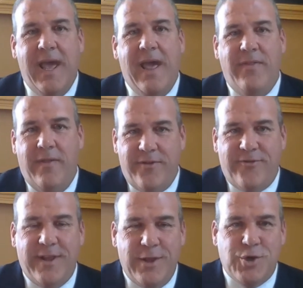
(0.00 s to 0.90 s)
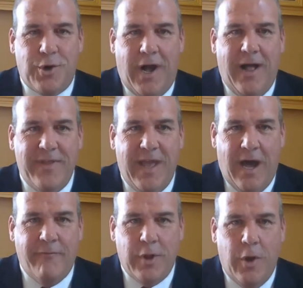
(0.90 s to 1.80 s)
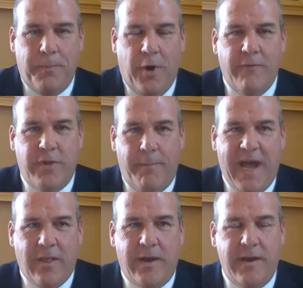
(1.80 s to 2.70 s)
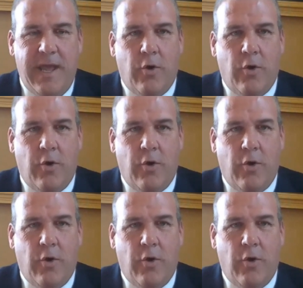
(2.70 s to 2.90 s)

and then the signature on the envelope of the ballot.